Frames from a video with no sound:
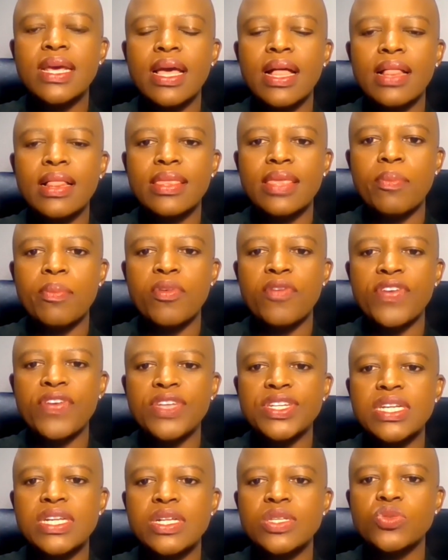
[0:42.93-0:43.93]
healthcare
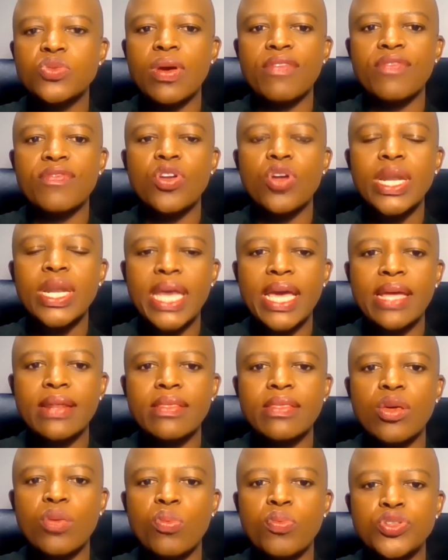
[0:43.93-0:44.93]
professionals who have not
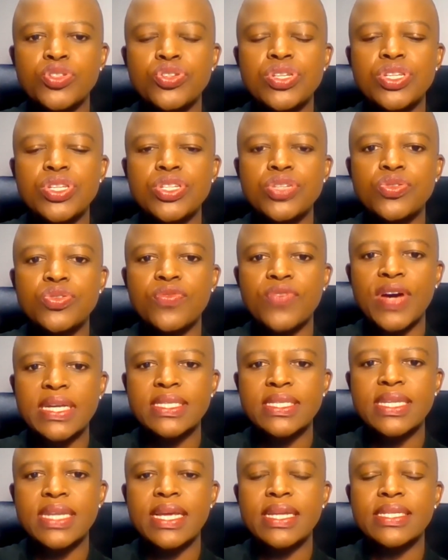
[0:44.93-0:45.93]
had the opportunity to
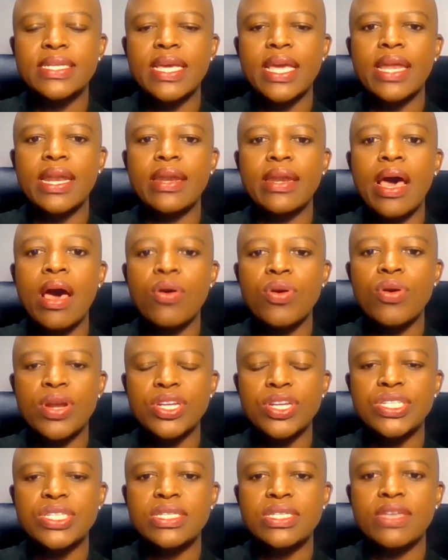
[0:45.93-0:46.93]
vaccinate can now
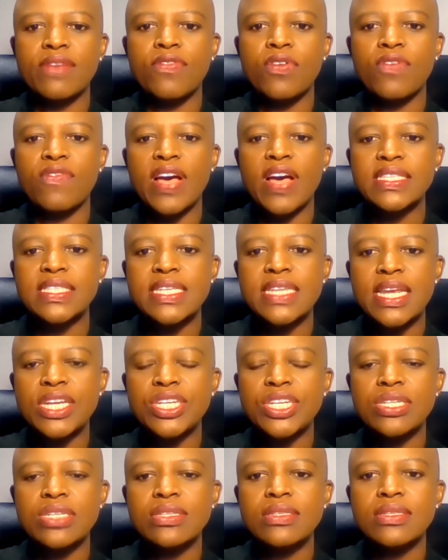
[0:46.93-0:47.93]
register for
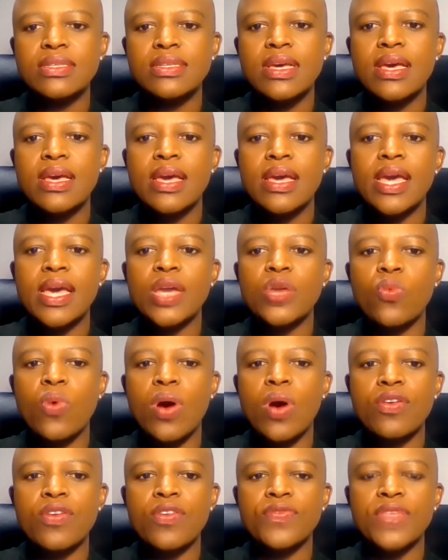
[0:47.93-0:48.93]
vaccinations at
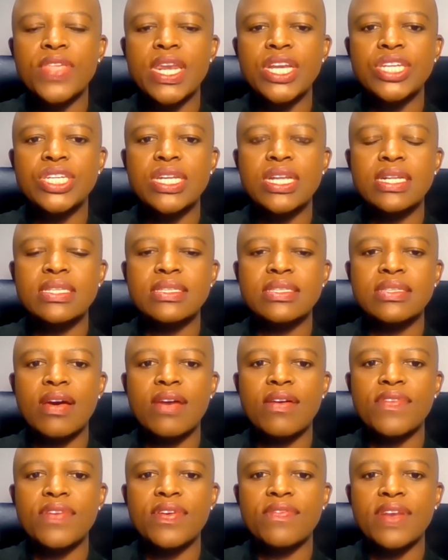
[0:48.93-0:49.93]
one of the national
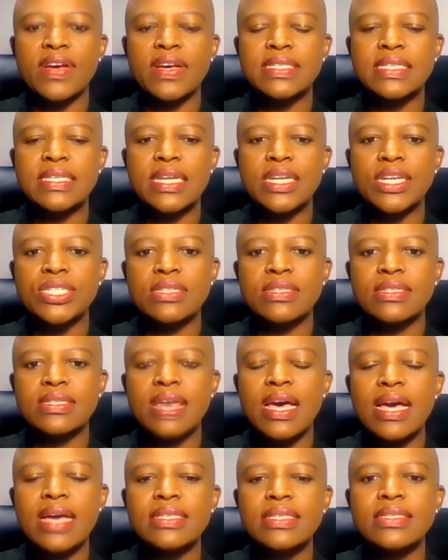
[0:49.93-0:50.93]
discovery vaccination
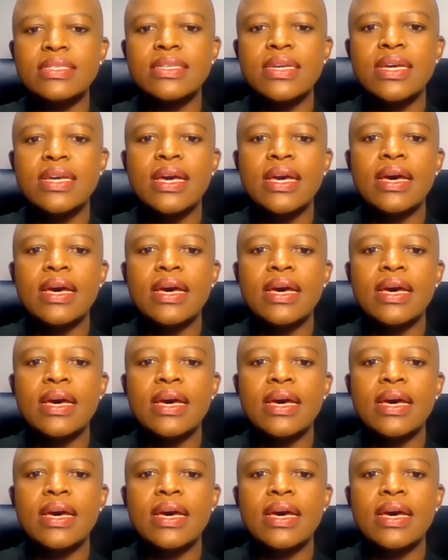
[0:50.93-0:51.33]
sites.